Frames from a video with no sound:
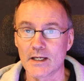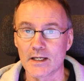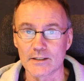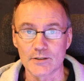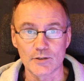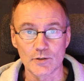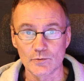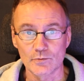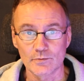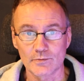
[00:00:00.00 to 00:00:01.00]
You
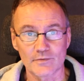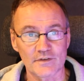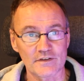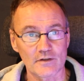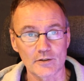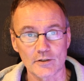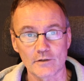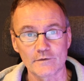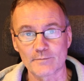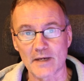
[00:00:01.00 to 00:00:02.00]
start off
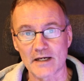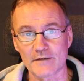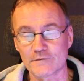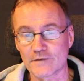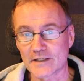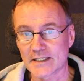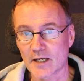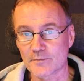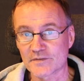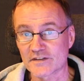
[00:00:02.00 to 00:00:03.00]
by filling up
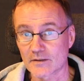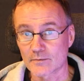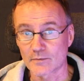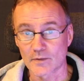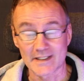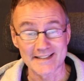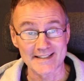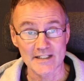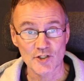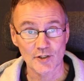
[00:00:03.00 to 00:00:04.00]
some
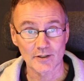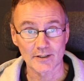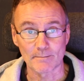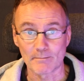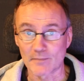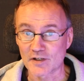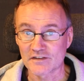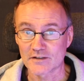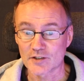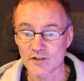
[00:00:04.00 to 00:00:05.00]
initial
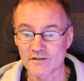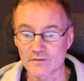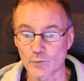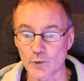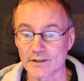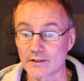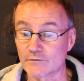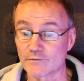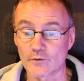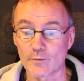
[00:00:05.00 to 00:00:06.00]
messages with
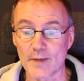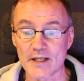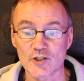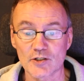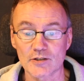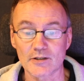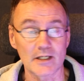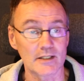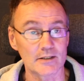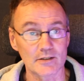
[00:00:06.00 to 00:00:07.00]
information
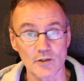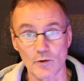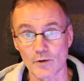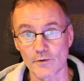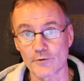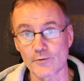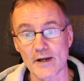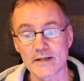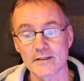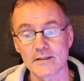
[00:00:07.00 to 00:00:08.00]
in your
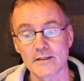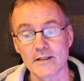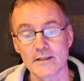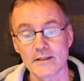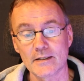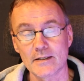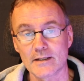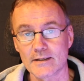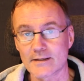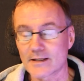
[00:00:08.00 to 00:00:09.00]
thread, and
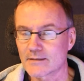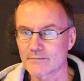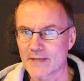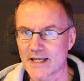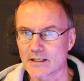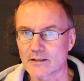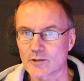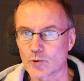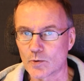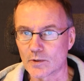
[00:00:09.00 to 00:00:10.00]
then make a
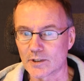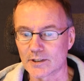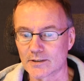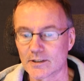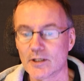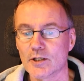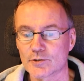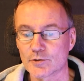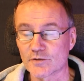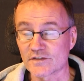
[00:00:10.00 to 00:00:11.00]
call to
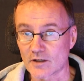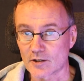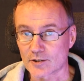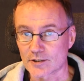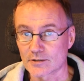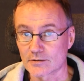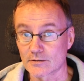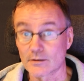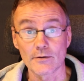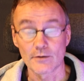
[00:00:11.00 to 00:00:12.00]
start
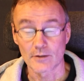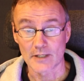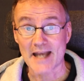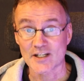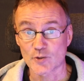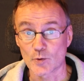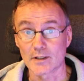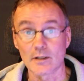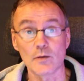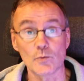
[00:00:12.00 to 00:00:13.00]
the actual
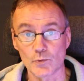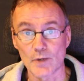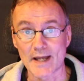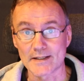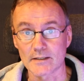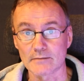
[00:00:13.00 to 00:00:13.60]
run.